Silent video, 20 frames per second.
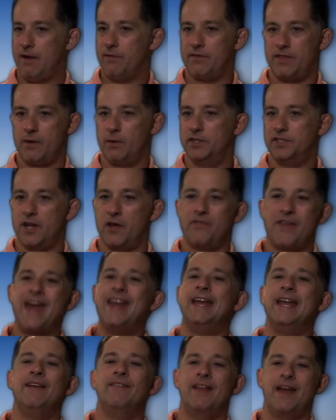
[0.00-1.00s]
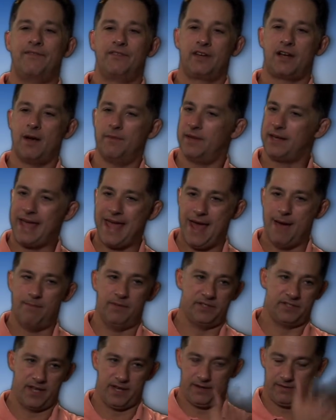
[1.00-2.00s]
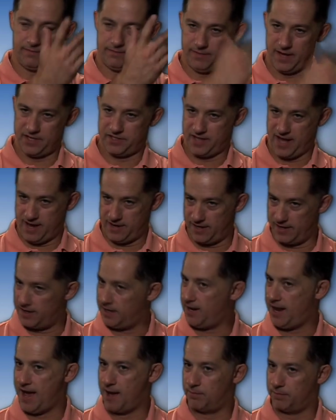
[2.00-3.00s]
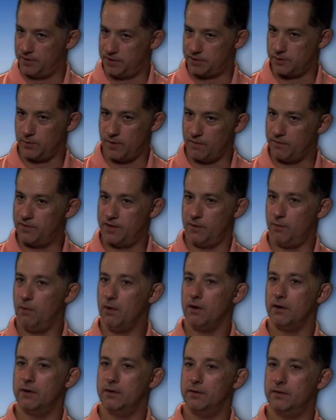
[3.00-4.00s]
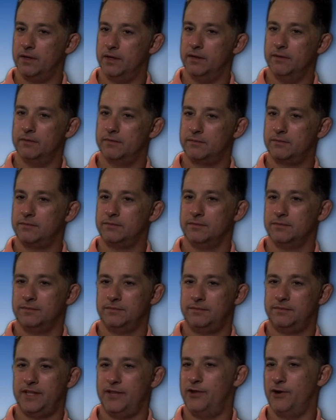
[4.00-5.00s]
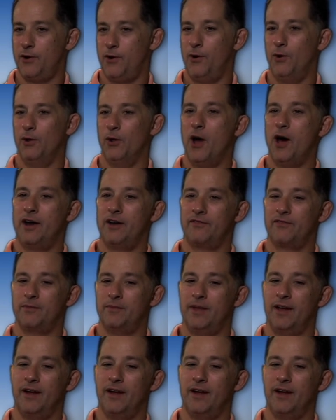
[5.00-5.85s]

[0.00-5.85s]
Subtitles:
Everything was there. They didn't even have to come to campus. They sat in Indianapolis or wherever they were and did their whole audit from